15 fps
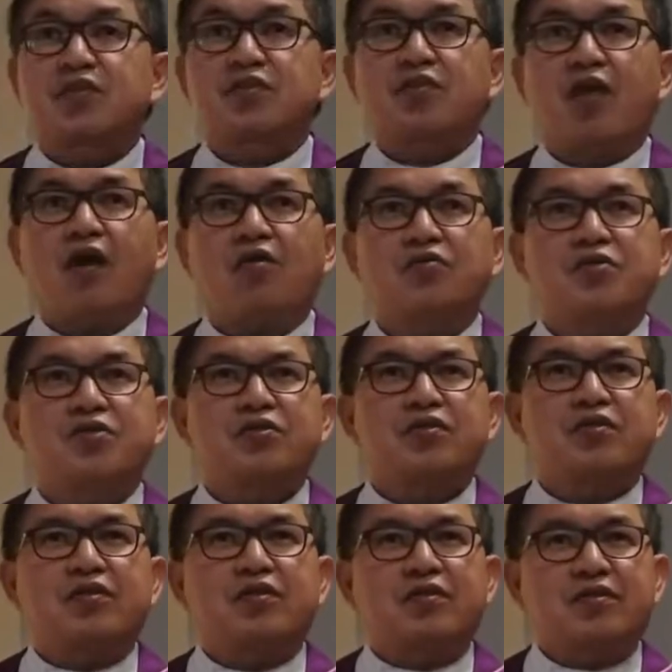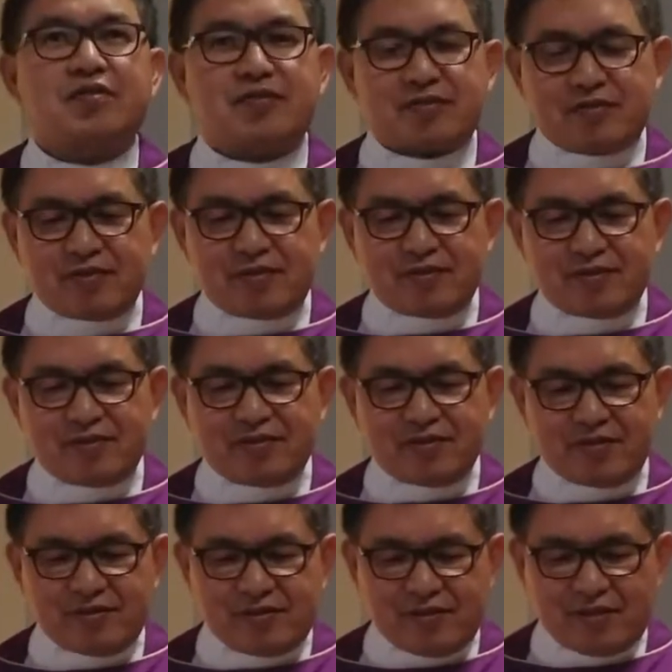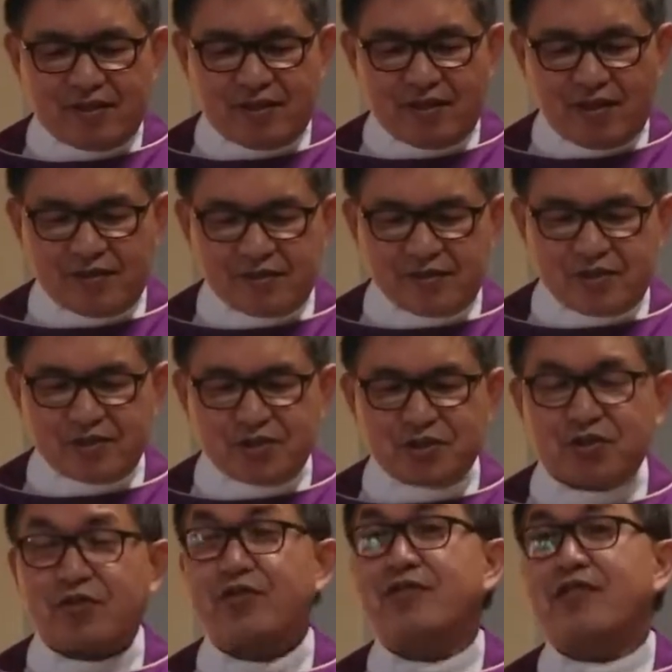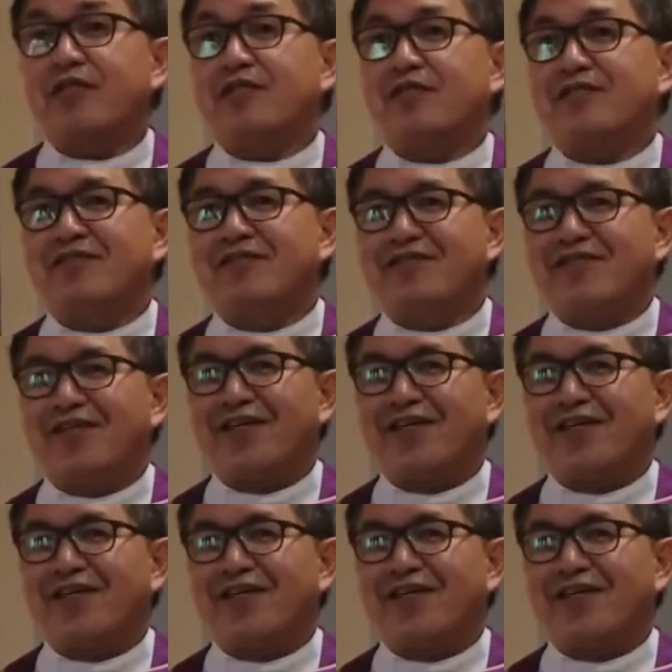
So how's your Lenten journey